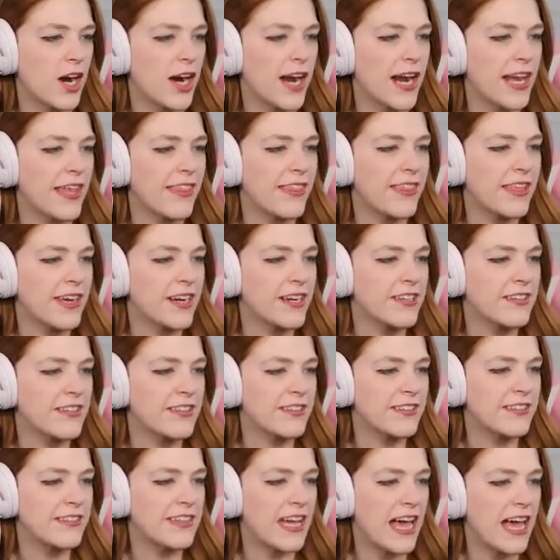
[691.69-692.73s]
All right, there's
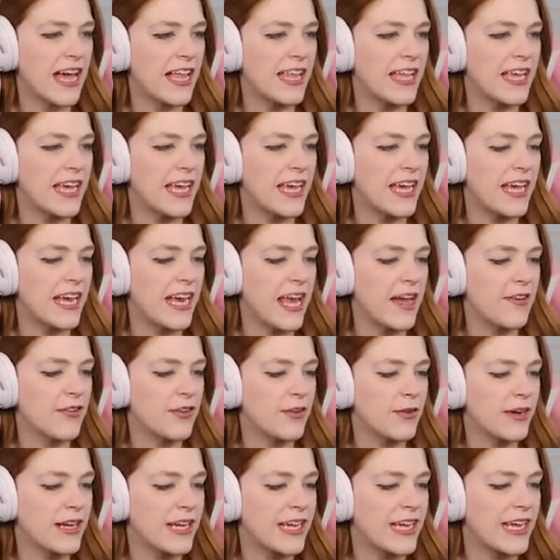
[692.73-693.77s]
the salad.
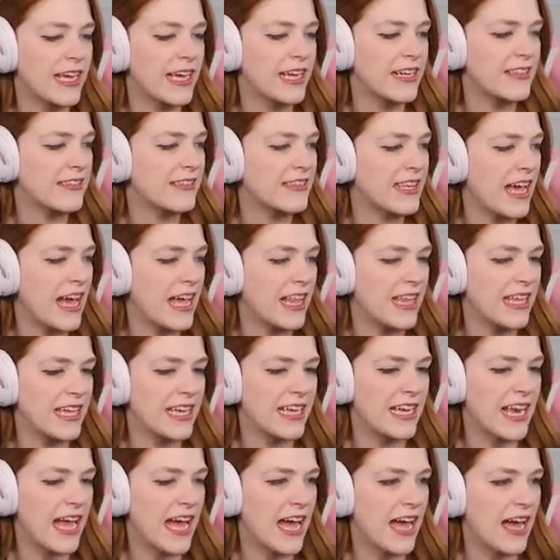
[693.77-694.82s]
Everyone can get a
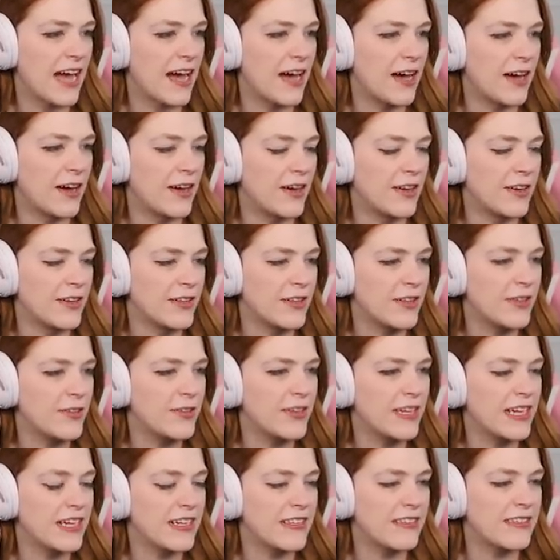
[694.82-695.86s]
salad now.
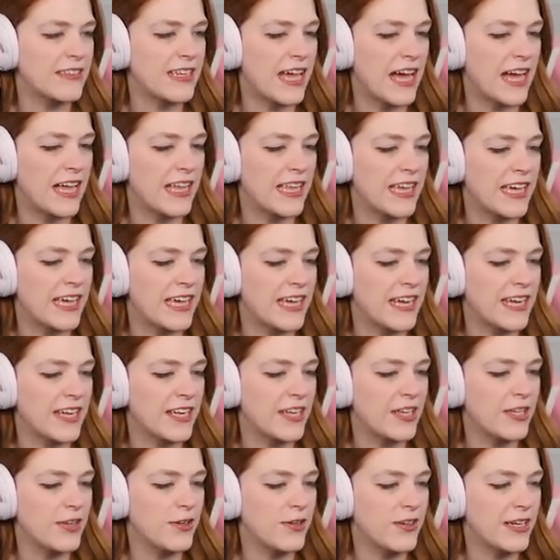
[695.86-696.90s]
You get a salad
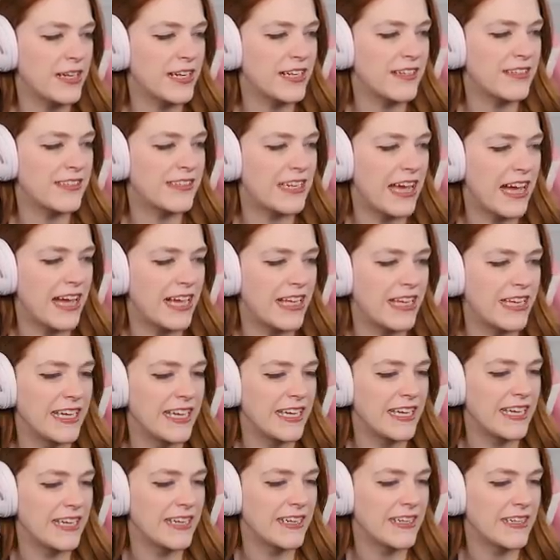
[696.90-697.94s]
and you get a
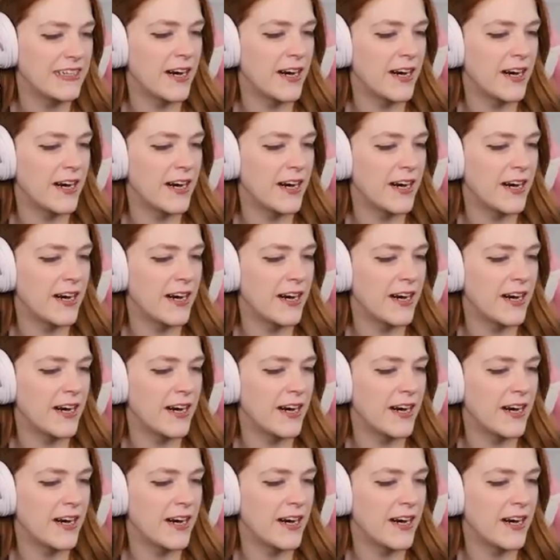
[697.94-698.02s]
salad.